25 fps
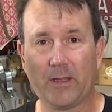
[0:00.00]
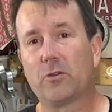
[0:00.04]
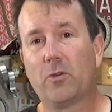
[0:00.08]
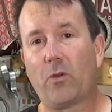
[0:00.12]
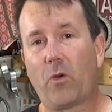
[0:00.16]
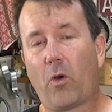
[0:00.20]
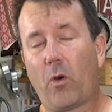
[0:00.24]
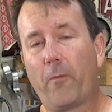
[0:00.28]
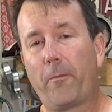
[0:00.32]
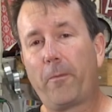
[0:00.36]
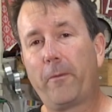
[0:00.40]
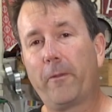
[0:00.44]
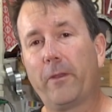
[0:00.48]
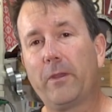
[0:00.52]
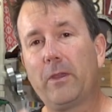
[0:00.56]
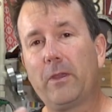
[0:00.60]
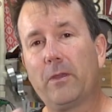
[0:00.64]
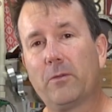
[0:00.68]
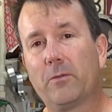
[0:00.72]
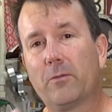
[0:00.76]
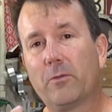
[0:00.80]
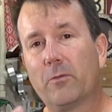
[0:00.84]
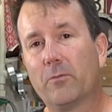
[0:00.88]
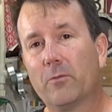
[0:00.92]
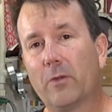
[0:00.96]
hopefully
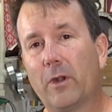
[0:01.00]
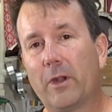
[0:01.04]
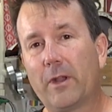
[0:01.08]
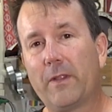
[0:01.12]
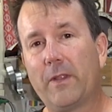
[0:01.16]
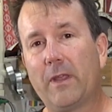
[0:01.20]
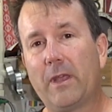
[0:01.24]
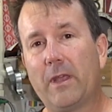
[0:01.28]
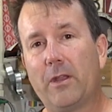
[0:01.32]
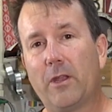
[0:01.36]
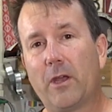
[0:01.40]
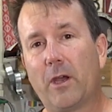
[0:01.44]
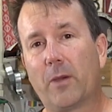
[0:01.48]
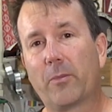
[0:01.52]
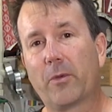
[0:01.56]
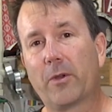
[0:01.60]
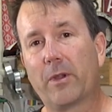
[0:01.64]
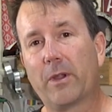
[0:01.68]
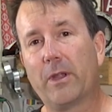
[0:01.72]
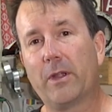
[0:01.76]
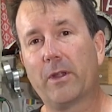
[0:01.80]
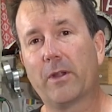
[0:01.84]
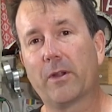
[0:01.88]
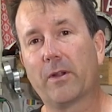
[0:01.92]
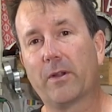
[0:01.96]
running that number
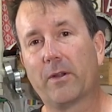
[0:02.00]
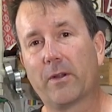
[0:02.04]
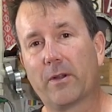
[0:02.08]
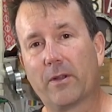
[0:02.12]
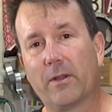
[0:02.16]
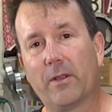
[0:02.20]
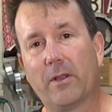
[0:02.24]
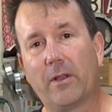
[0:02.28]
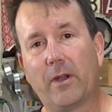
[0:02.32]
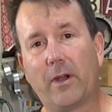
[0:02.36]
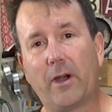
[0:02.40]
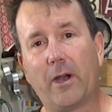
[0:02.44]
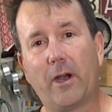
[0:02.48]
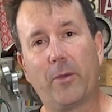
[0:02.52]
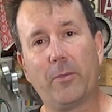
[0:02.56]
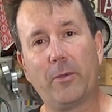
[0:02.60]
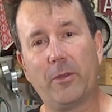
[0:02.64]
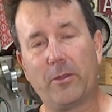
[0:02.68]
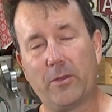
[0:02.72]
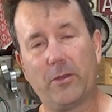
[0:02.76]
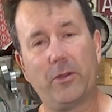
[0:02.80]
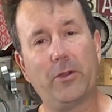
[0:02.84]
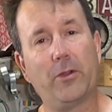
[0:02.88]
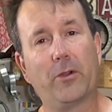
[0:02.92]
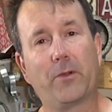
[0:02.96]
here in
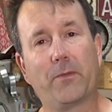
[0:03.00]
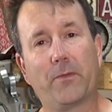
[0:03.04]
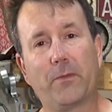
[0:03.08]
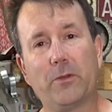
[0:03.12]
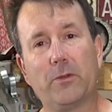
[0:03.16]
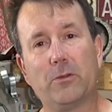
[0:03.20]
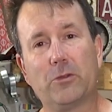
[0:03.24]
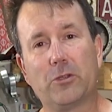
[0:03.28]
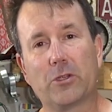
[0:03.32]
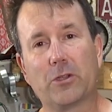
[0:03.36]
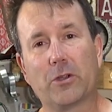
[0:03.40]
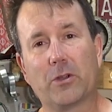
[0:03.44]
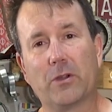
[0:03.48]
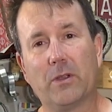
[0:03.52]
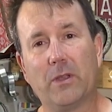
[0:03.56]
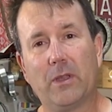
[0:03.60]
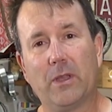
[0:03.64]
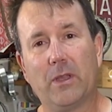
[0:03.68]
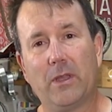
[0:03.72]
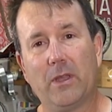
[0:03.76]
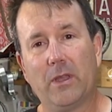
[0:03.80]
the near future.